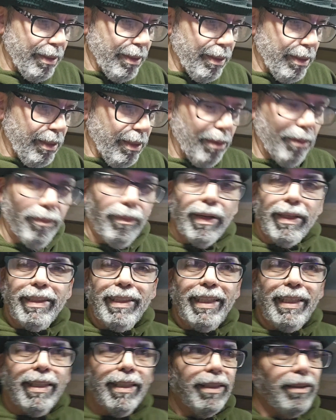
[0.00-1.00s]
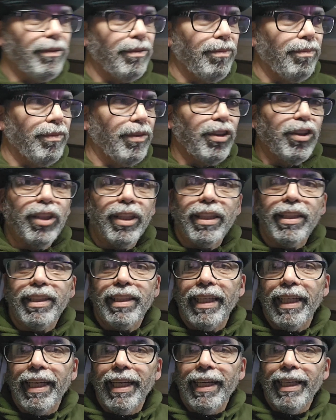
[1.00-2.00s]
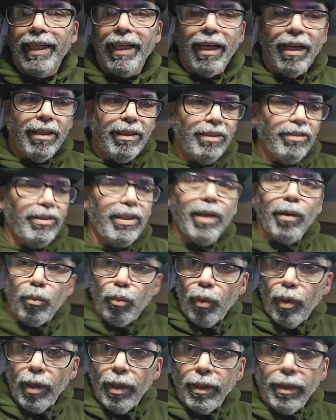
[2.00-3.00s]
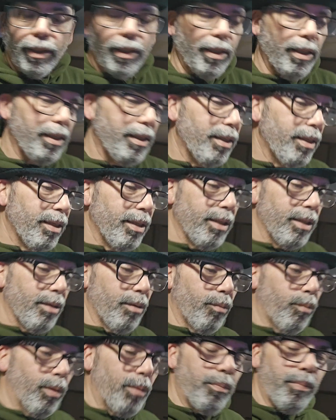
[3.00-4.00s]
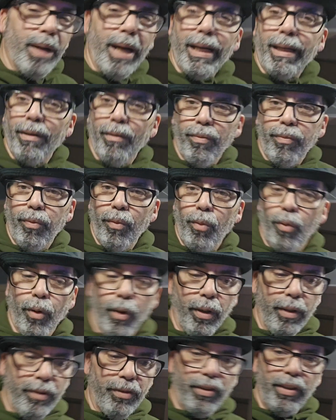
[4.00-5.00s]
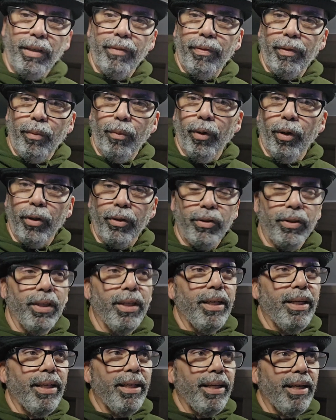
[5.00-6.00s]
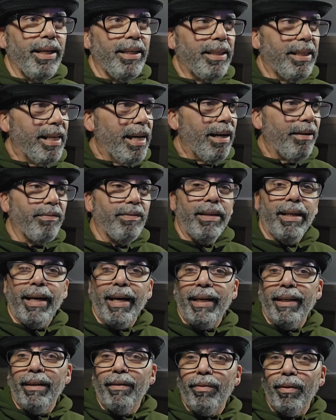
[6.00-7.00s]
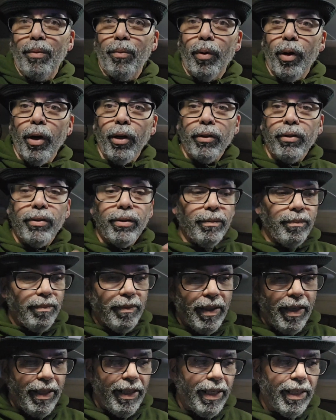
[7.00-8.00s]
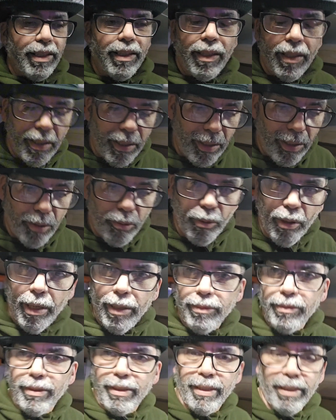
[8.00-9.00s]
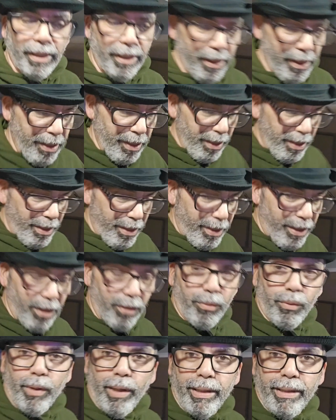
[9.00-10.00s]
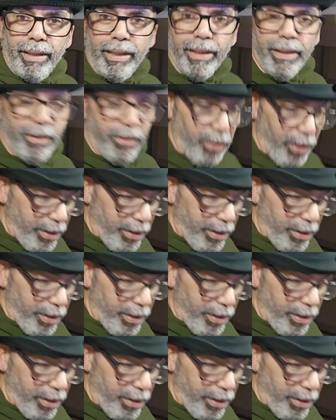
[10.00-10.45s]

if I needed 16, I just get one pack of 4, see if it works. And then after that, if it works, I get the rest. And that's what I did. I